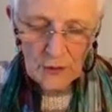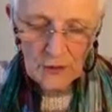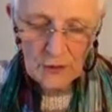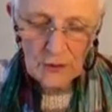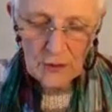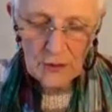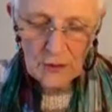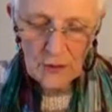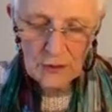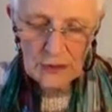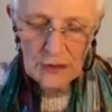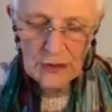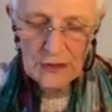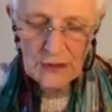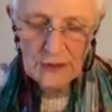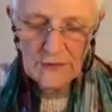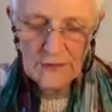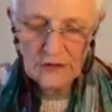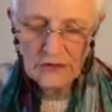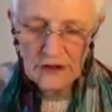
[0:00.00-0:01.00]
Okay, it's
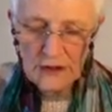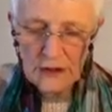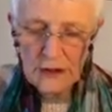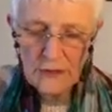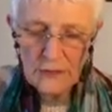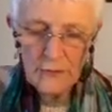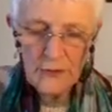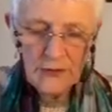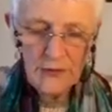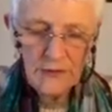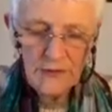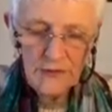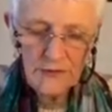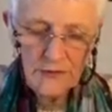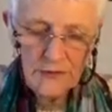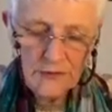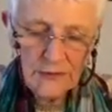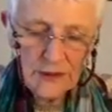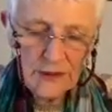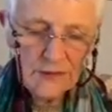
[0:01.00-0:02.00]
a gentleman
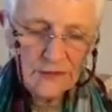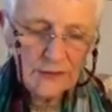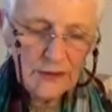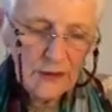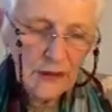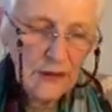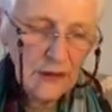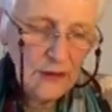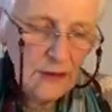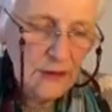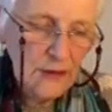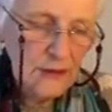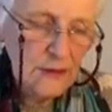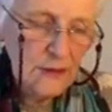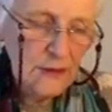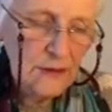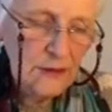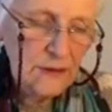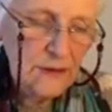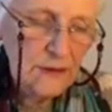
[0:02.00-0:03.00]
that's
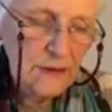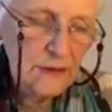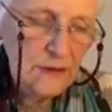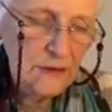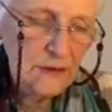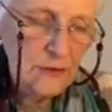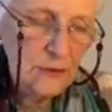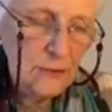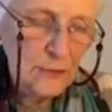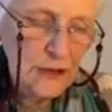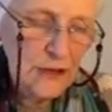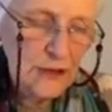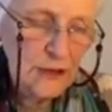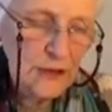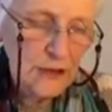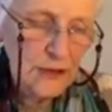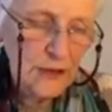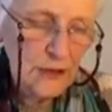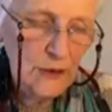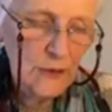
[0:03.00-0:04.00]
coming in
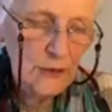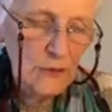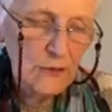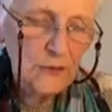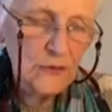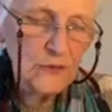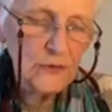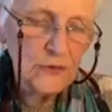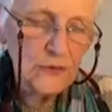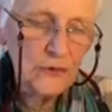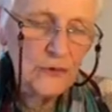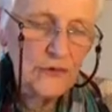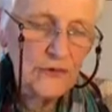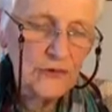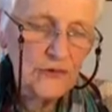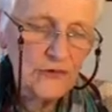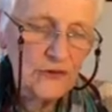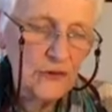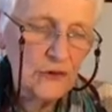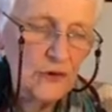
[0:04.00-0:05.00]
now. Good,
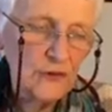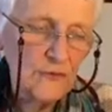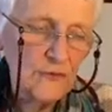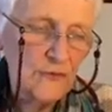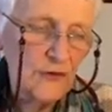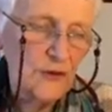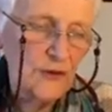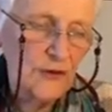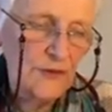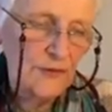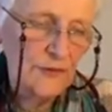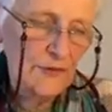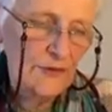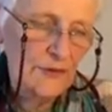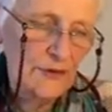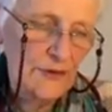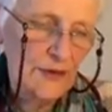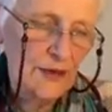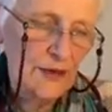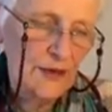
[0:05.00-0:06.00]
strong voice.
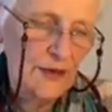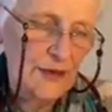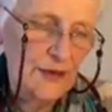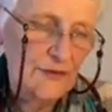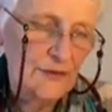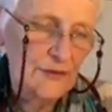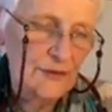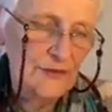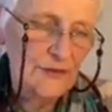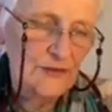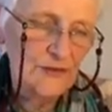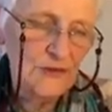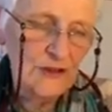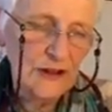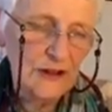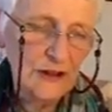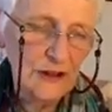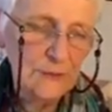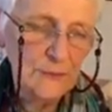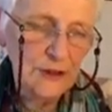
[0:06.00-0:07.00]
This
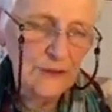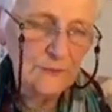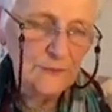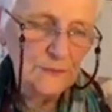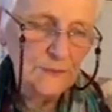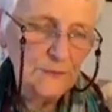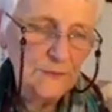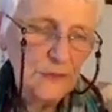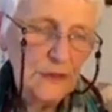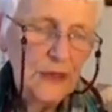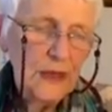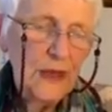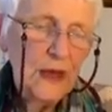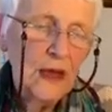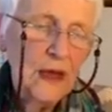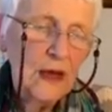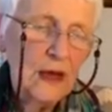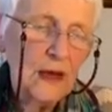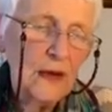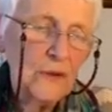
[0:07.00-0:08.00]
gentleman.
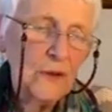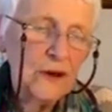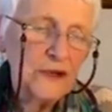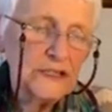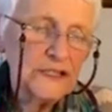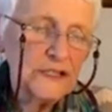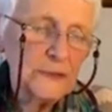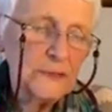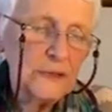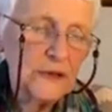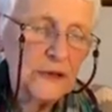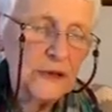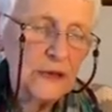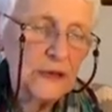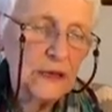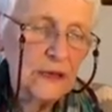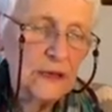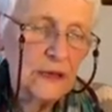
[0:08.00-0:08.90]
I want to be.